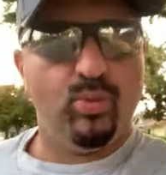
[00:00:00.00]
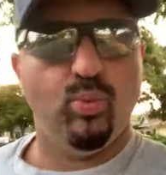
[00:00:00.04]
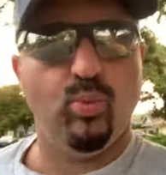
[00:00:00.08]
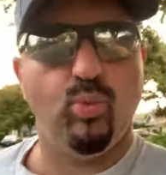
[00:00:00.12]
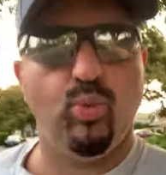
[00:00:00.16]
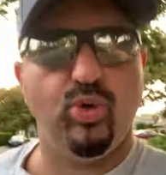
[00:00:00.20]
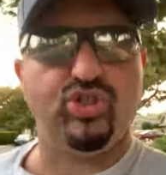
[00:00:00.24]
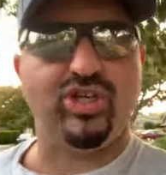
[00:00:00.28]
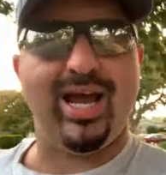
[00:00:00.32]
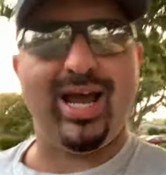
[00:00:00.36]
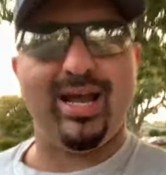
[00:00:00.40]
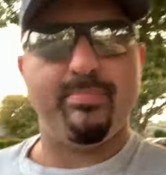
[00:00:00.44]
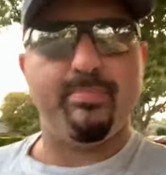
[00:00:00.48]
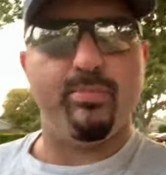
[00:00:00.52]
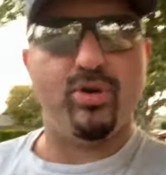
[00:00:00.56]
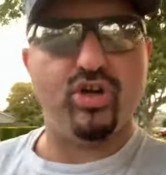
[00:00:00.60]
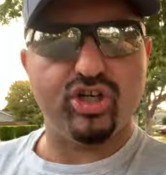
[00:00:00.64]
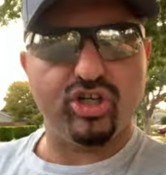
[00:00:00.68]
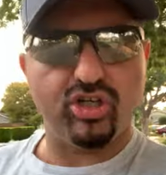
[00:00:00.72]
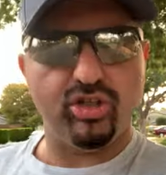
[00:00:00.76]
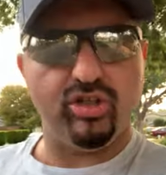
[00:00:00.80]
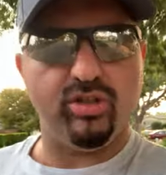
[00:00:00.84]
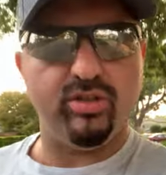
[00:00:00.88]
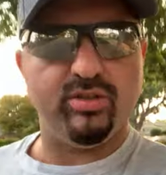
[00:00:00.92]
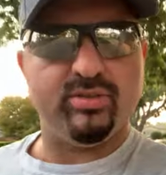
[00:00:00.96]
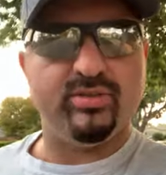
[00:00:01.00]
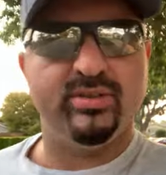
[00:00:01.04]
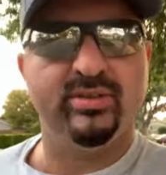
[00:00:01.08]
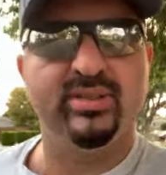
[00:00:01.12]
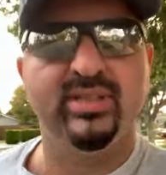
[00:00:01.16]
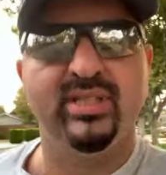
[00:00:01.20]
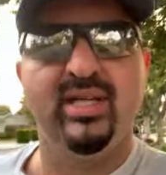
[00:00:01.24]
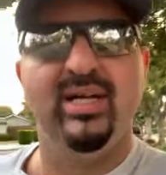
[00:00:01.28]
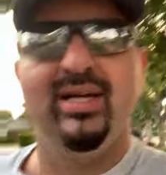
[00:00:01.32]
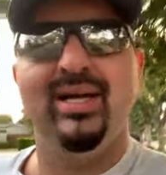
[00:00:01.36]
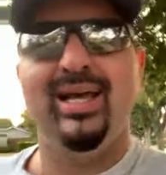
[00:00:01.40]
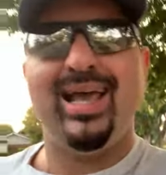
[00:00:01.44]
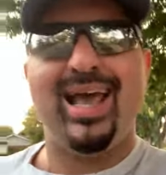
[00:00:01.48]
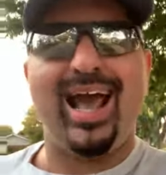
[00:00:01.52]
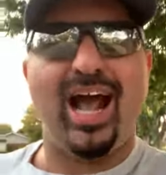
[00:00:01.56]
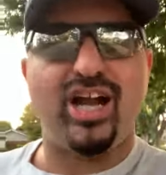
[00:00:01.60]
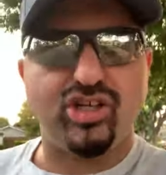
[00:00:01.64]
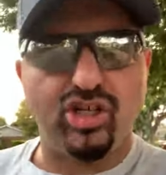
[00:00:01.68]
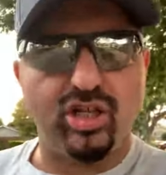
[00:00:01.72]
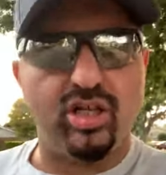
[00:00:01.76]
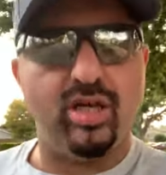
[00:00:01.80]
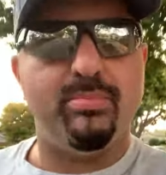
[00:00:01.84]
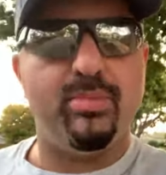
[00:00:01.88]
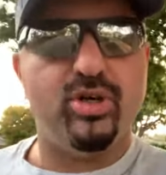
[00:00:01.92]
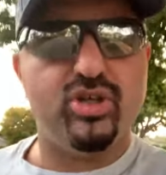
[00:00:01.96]
which had Merkel,
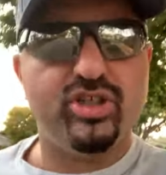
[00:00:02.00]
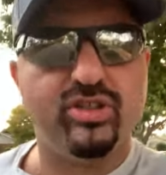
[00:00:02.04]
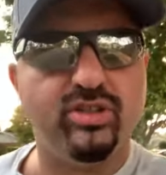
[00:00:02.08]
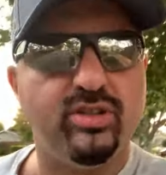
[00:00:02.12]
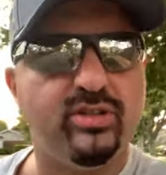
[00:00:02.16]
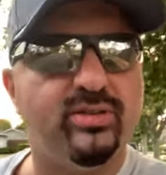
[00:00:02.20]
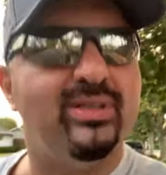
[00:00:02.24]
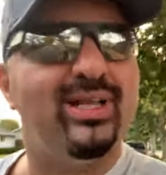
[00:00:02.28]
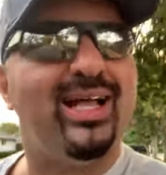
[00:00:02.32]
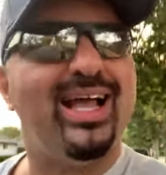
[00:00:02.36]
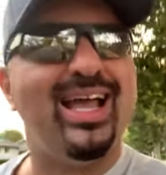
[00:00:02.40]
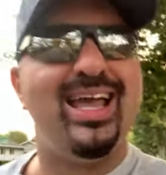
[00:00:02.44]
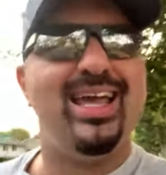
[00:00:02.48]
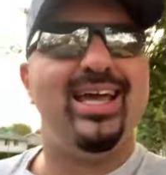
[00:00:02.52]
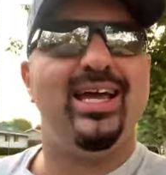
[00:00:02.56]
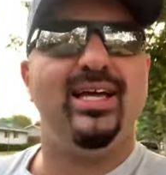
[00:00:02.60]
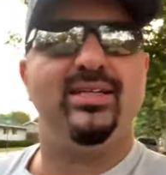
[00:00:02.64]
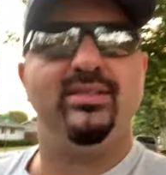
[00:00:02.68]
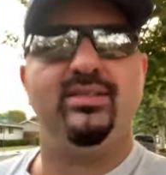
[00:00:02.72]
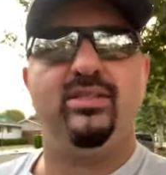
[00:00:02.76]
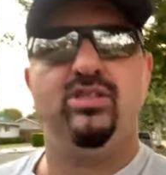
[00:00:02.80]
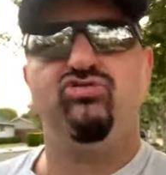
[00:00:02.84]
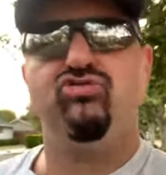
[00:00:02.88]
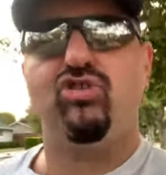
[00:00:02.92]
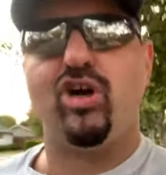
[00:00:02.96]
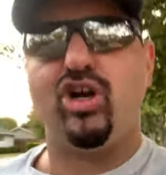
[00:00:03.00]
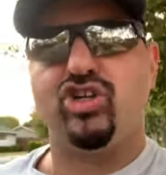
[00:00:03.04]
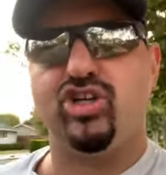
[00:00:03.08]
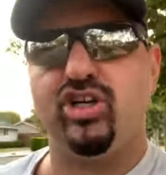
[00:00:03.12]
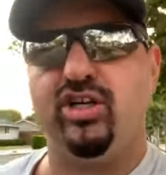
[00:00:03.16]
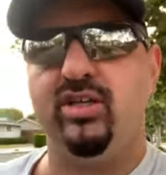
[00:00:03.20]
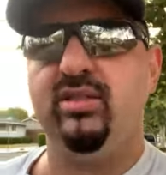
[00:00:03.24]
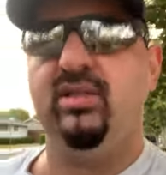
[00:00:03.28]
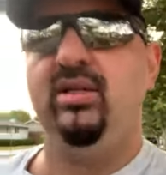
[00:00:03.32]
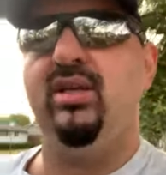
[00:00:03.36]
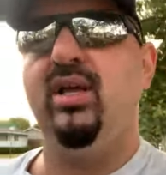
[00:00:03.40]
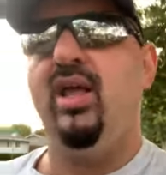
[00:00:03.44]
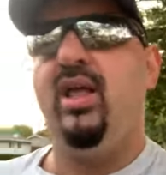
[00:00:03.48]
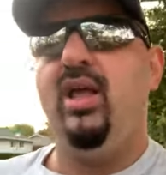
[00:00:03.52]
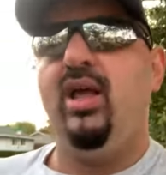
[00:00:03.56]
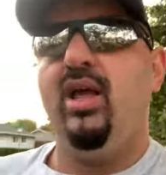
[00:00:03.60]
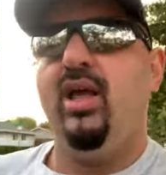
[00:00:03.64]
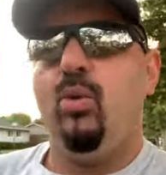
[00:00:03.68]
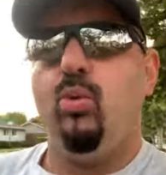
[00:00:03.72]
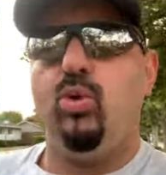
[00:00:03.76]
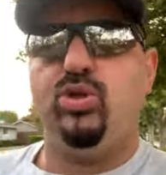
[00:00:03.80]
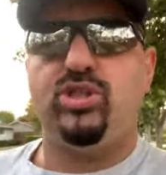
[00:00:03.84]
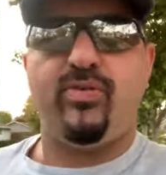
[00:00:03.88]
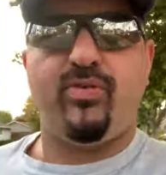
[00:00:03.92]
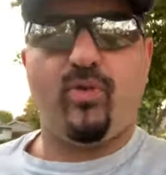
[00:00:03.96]
Angela Merkel, and Russia,
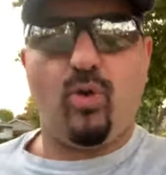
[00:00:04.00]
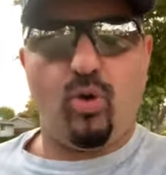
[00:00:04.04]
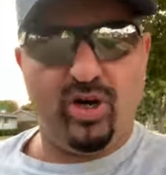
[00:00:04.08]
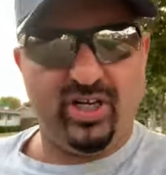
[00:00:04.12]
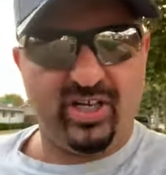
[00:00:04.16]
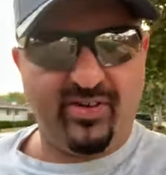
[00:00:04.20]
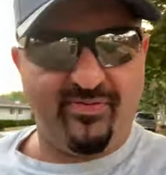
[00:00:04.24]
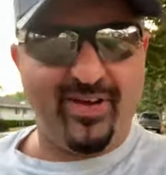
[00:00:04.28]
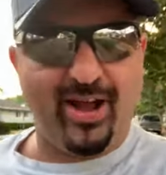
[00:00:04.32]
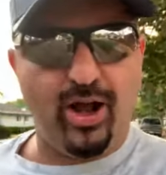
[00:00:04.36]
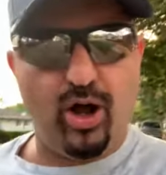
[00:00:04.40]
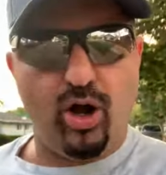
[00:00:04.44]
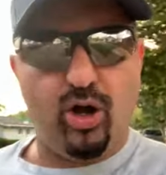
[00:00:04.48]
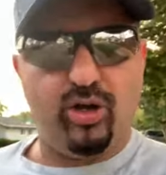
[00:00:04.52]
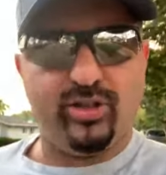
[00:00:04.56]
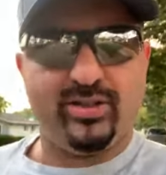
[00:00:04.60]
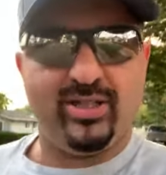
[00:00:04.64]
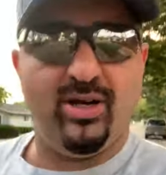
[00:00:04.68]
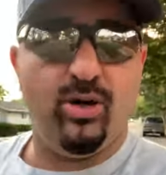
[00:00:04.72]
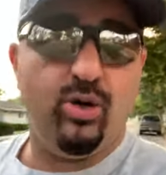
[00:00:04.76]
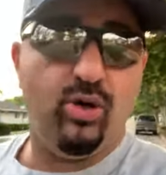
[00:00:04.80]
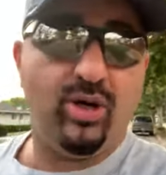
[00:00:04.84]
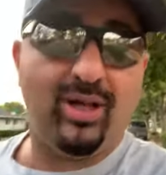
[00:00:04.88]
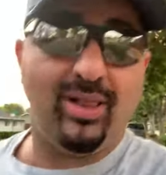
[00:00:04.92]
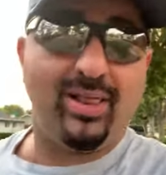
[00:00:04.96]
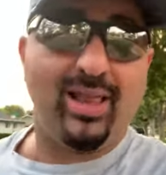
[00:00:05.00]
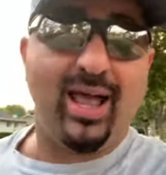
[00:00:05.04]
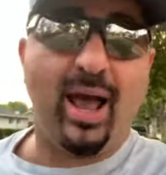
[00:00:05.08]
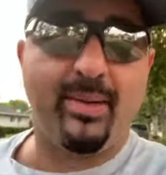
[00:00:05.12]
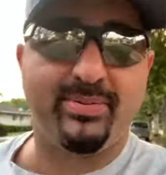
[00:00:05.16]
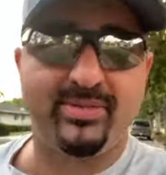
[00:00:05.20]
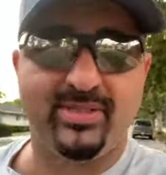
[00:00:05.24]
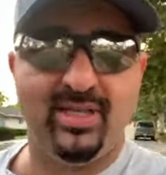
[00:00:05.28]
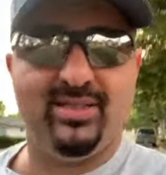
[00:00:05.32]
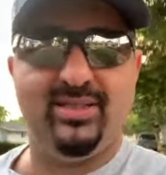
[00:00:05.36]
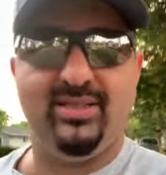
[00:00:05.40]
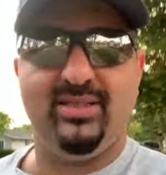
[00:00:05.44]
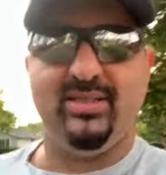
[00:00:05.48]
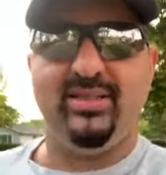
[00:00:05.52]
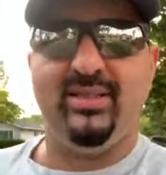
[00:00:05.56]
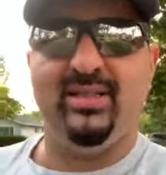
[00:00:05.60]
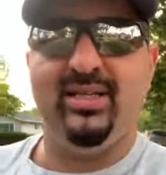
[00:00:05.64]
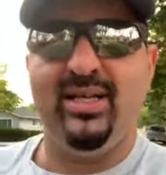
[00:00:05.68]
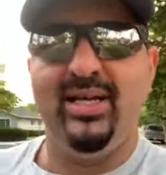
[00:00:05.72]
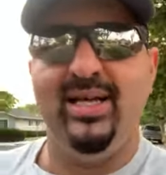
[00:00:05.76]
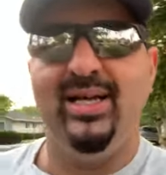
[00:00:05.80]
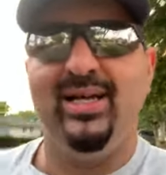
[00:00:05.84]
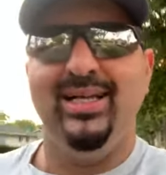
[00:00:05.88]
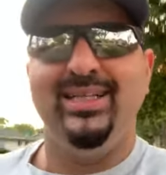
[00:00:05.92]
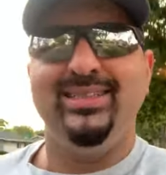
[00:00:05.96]
which of course failed or collapsed in
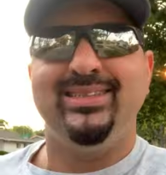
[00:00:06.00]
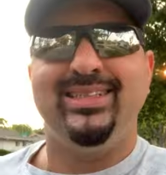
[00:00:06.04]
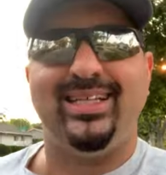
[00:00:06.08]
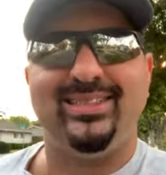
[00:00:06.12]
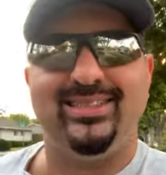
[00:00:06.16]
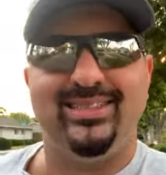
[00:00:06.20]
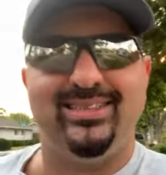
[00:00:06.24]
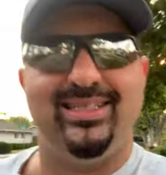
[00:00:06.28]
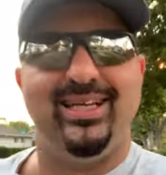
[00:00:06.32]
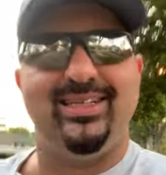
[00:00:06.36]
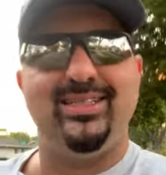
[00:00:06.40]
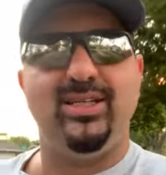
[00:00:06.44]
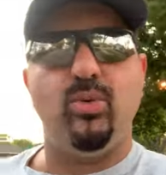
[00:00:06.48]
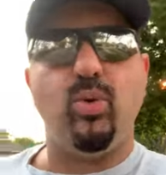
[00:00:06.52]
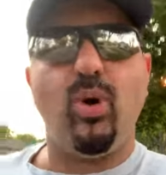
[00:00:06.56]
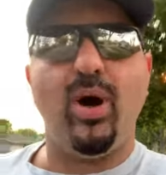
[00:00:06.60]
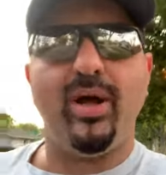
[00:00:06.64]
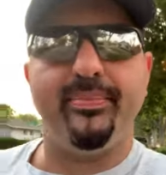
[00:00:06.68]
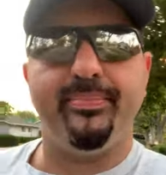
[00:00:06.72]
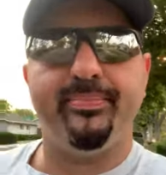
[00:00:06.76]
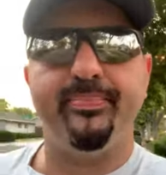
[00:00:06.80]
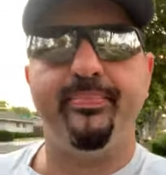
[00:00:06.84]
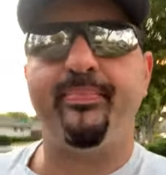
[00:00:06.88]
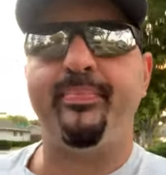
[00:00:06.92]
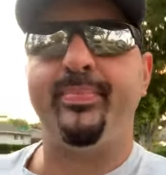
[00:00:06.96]
1991.